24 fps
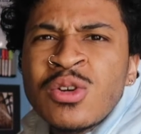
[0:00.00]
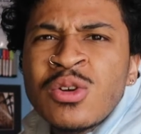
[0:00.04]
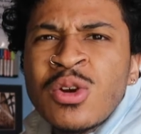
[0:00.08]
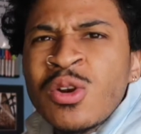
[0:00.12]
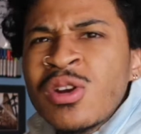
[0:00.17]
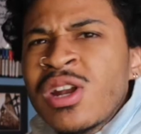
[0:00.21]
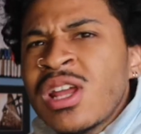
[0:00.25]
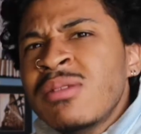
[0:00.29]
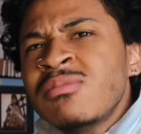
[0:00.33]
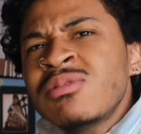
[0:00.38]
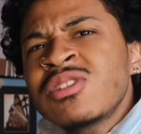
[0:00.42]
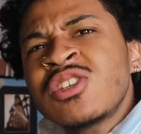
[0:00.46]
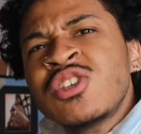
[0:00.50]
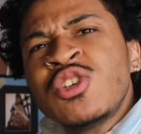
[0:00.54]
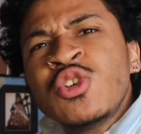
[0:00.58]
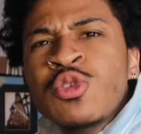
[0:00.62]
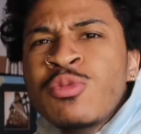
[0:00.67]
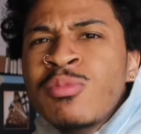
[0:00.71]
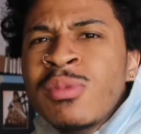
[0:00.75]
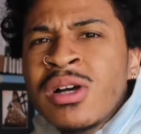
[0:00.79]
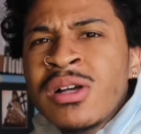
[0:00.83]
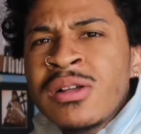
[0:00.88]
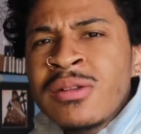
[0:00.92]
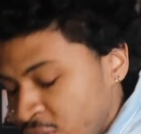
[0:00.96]
Her name's
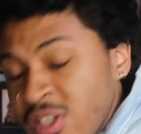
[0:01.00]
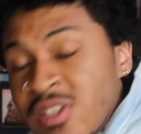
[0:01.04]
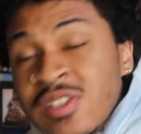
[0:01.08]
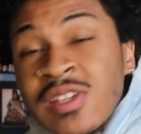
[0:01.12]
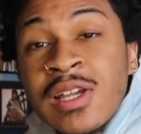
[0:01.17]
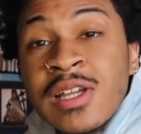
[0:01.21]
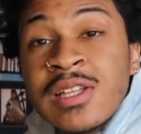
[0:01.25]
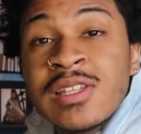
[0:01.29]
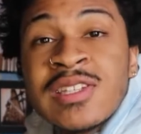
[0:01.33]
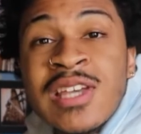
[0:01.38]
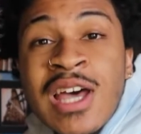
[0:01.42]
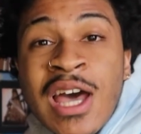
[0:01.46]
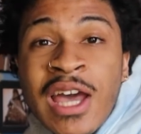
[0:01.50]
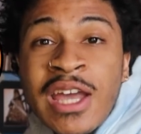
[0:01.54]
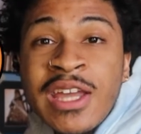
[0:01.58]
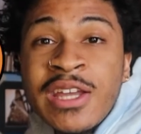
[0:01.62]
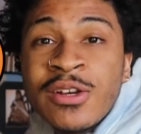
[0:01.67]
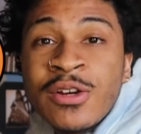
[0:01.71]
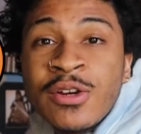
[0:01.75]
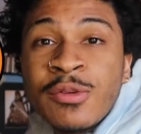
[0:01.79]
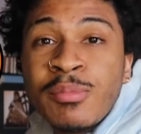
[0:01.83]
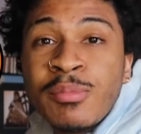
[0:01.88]
Kuma. She's a tiger